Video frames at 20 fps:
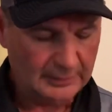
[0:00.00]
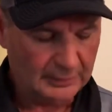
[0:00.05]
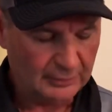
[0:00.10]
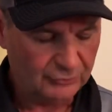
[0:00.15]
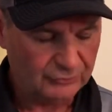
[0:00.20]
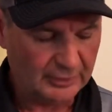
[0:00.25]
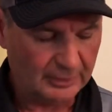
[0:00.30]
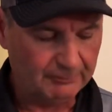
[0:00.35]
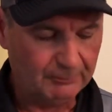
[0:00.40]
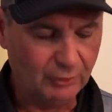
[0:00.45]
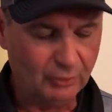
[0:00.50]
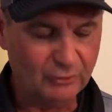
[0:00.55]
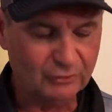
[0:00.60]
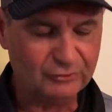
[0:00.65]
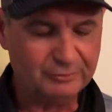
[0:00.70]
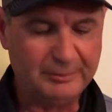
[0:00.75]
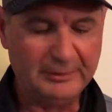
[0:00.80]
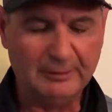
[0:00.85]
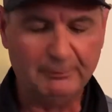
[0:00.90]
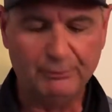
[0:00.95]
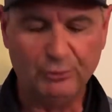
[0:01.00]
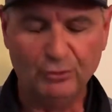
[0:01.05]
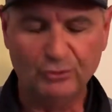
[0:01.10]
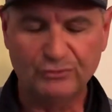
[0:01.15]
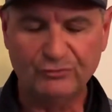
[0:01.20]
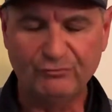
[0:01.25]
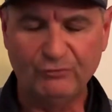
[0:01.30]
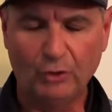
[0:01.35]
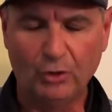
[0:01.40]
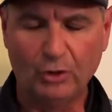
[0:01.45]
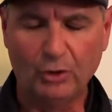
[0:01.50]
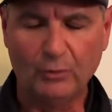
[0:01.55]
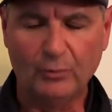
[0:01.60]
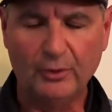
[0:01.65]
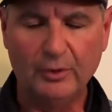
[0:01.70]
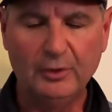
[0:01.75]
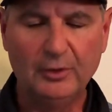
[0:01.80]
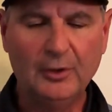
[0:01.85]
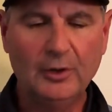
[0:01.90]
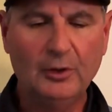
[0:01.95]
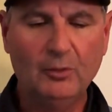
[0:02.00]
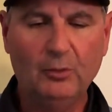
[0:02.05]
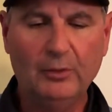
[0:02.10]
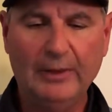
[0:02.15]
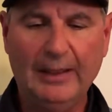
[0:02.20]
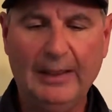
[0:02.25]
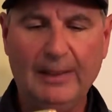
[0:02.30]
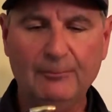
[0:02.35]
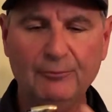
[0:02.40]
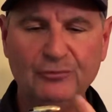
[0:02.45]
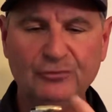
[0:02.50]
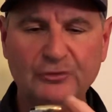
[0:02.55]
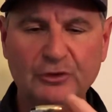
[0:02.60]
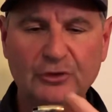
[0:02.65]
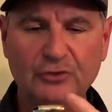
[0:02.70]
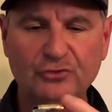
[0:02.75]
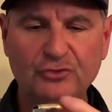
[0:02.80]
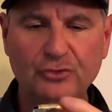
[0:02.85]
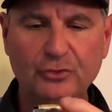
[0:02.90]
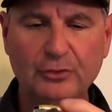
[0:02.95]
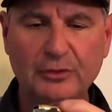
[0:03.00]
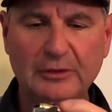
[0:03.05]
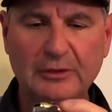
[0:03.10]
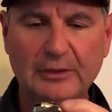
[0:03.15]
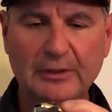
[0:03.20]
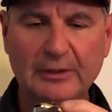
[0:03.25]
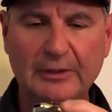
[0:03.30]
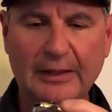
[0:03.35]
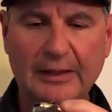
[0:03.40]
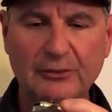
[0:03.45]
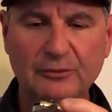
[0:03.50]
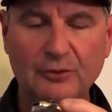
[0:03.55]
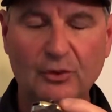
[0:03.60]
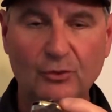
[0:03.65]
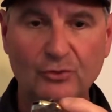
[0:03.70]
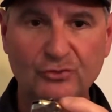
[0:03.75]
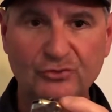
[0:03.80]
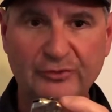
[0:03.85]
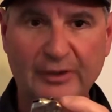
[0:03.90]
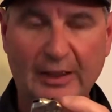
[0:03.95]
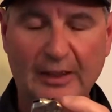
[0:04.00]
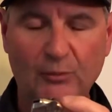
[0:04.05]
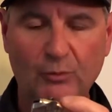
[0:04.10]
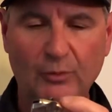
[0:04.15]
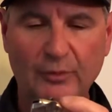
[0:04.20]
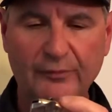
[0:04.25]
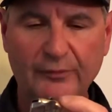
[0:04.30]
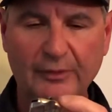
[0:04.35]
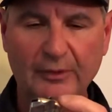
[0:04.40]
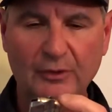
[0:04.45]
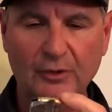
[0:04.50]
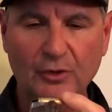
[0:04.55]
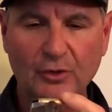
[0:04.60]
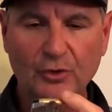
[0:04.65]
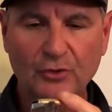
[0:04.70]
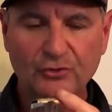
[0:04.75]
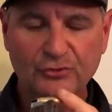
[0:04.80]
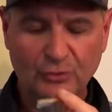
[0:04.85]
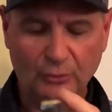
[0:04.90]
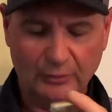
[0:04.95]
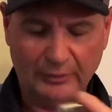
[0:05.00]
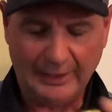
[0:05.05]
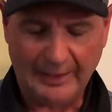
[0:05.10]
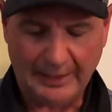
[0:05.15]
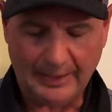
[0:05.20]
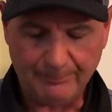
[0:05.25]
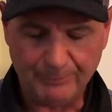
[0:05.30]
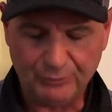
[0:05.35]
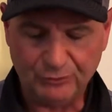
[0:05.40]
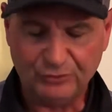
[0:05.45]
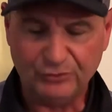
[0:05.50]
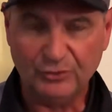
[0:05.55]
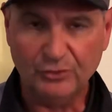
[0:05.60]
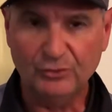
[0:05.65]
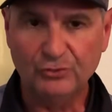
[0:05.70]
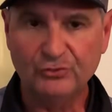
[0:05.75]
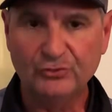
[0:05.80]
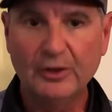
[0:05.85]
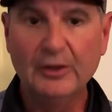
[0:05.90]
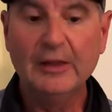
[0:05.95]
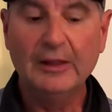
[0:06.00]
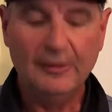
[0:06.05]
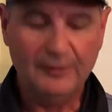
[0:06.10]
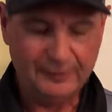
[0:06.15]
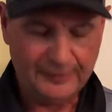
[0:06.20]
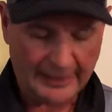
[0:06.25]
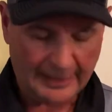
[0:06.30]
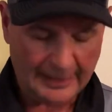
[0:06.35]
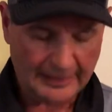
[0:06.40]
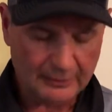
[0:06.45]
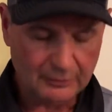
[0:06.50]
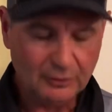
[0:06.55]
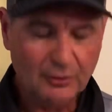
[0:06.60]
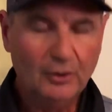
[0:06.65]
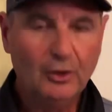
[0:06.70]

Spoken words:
As that bullet's being pushed forward, what happens is you can get a nosedive with it. So what happens is that